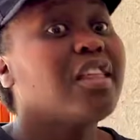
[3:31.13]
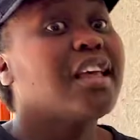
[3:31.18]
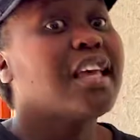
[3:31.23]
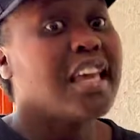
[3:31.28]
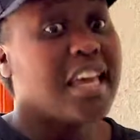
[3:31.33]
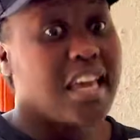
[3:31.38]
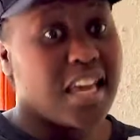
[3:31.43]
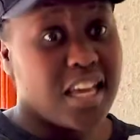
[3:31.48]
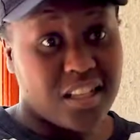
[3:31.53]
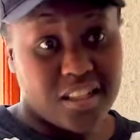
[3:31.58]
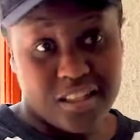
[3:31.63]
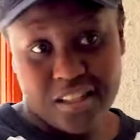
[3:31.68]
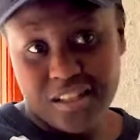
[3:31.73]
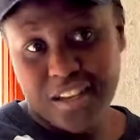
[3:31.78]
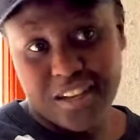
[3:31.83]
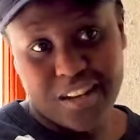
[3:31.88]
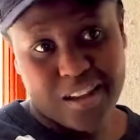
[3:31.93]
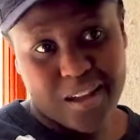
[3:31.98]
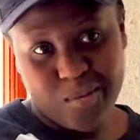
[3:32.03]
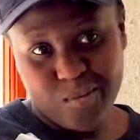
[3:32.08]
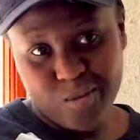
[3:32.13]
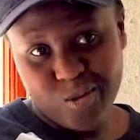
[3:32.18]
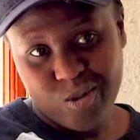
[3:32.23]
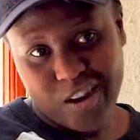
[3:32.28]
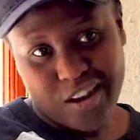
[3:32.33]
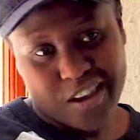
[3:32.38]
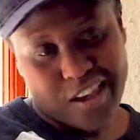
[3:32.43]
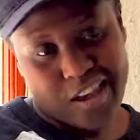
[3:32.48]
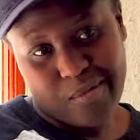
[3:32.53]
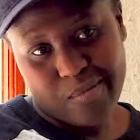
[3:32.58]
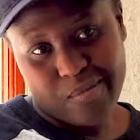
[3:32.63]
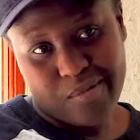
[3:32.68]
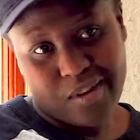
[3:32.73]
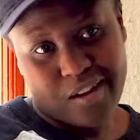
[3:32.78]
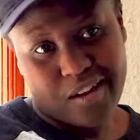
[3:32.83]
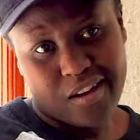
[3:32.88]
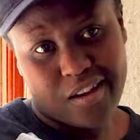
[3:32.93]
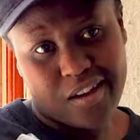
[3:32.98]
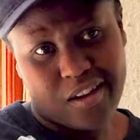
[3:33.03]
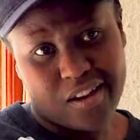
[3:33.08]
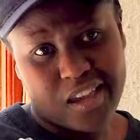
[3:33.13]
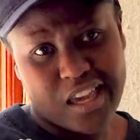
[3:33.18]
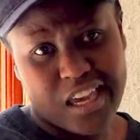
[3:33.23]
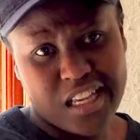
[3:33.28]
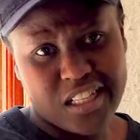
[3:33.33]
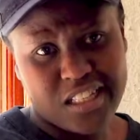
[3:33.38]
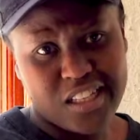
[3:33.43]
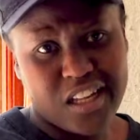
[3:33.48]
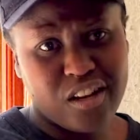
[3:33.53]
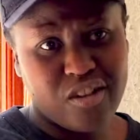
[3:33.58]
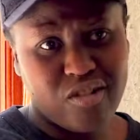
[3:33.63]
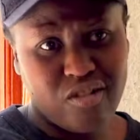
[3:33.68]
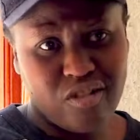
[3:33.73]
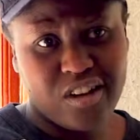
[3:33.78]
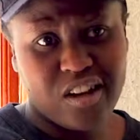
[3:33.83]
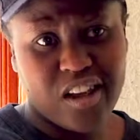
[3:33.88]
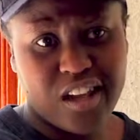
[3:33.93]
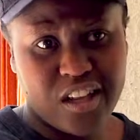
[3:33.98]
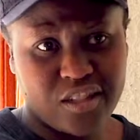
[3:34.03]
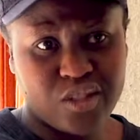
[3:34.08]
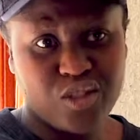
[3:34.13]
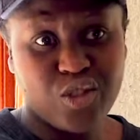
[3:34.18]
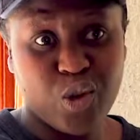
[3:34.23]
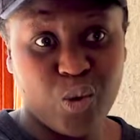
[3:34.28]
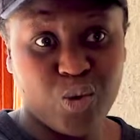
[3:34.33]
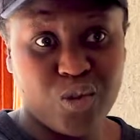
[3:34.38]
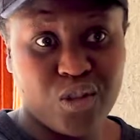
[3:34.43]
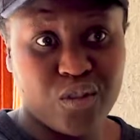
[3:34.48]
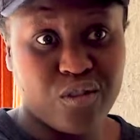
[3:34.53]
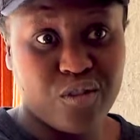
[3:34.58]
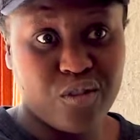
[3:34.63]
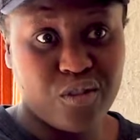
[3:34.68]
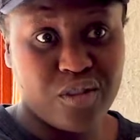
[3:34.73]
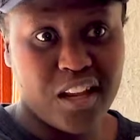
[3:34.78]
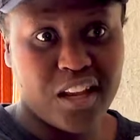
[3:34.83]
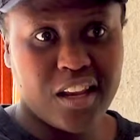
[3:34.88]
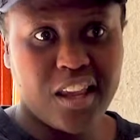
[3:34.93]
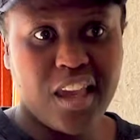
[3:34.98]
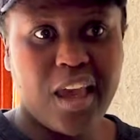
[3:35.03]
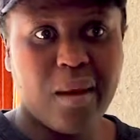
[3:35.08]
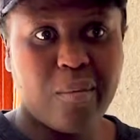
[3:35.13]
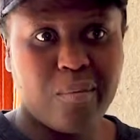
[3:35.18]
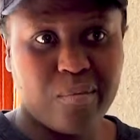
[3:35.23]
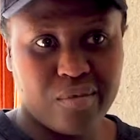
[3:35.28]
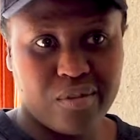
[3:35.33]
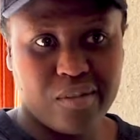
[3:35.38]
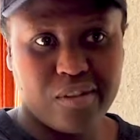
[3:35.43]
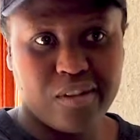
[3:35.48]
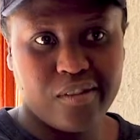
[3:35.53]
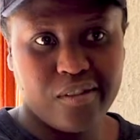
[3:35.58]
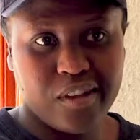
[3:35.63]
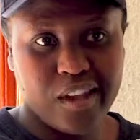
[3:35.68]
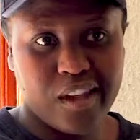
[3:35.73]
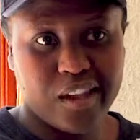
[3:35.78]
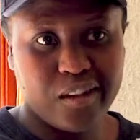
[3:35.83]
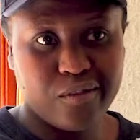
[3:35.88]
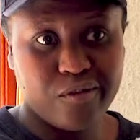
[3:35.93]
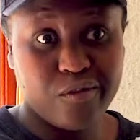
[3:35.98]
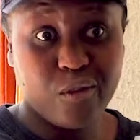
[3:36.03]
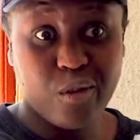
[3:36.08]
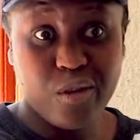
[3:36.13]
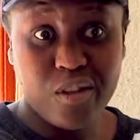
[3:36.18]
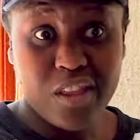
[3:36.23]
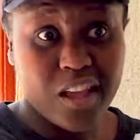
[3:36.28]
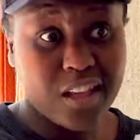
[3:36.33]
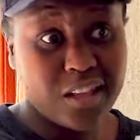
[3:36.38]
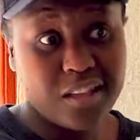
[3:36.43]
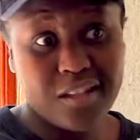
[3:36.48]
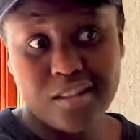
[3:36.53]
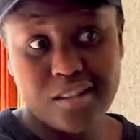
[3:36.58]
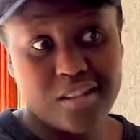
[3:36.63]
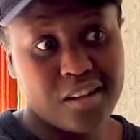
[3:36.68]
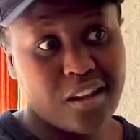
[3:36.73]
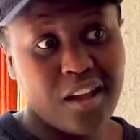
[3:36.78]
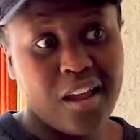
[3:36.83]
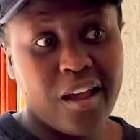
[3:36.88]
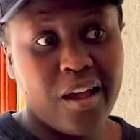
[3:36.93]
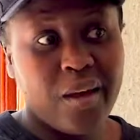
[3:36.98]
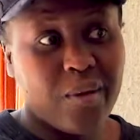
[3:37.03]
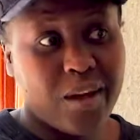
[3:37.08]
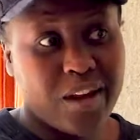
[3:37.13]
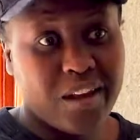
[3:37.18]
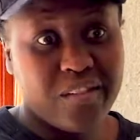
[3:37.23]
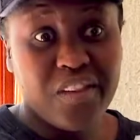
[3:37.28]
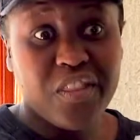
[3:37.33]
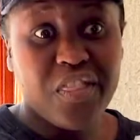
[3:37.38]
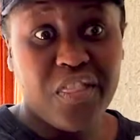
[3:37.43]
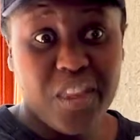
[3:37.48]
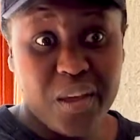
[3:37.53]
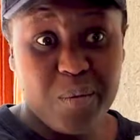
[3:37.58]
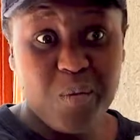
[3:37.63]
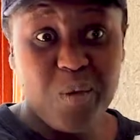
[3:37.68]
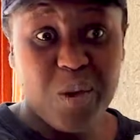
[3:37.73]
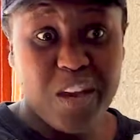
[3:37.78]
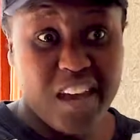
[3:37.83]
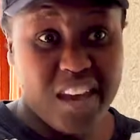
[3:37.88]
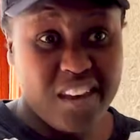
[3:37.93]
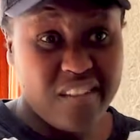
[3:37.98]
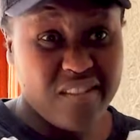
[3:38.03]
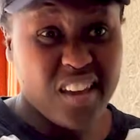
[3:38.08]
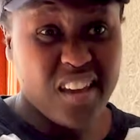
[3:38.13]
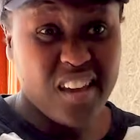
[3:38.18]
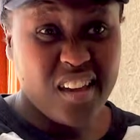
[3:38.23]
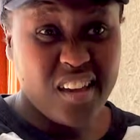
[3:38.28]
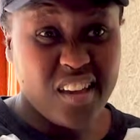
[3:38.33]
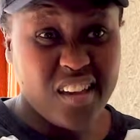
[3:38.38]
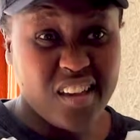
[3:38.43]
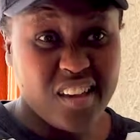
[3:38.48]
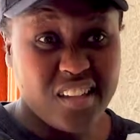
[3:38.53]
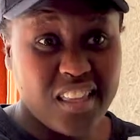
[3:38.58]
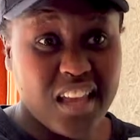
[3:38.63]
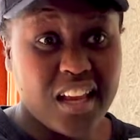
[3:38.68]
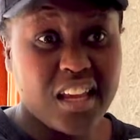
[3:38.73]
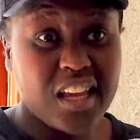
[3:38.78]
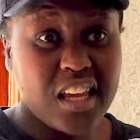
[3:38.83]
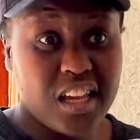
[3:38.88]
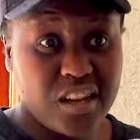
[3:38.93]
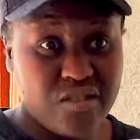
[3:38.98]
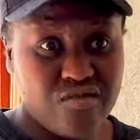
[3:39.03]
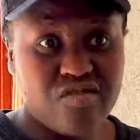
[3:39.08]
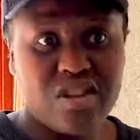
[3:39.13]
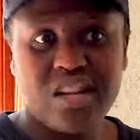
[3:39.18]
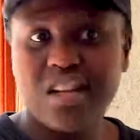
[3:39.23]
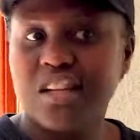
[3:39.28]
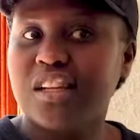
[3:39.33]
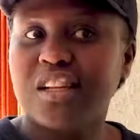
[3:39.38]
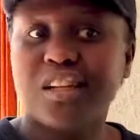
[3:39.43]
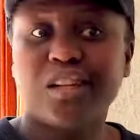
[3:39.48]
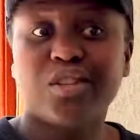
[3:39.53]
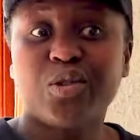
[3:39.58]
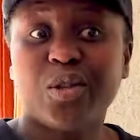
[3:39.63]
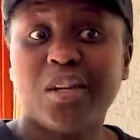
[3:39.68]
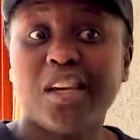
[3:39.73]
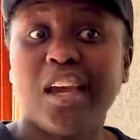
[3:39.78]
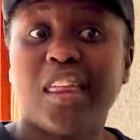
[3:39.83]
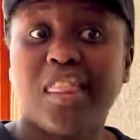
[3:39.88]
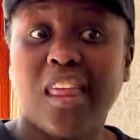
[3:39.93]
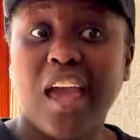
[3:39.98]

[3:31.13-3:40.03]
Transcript: the kids that come to our camp are, are kids that God has chosen for that camp. And for that, whatever theme we're having, that kid really needed to hear